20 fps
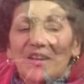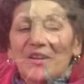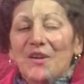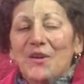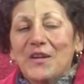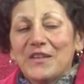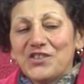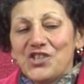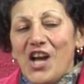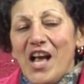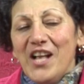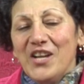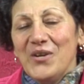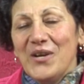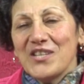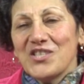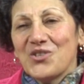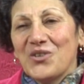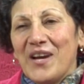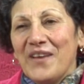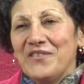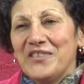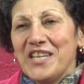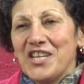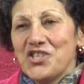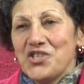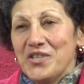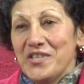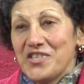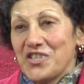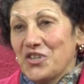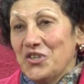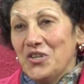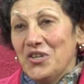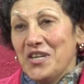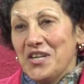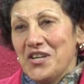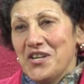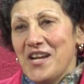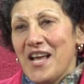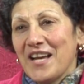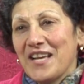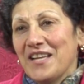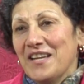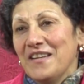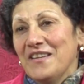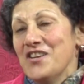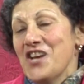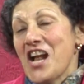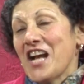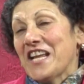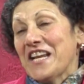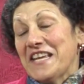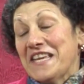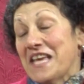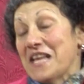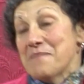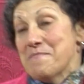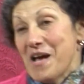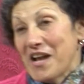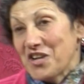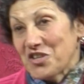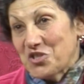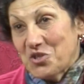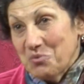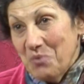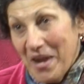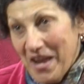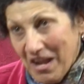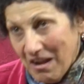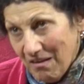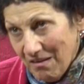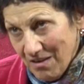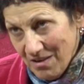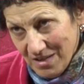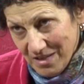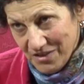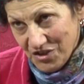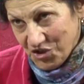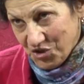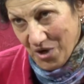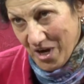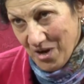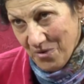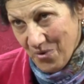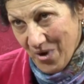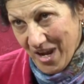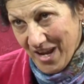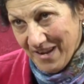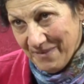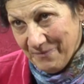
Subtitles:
A child who has gravitational insecurity, you're not going to get them on a swing straight away.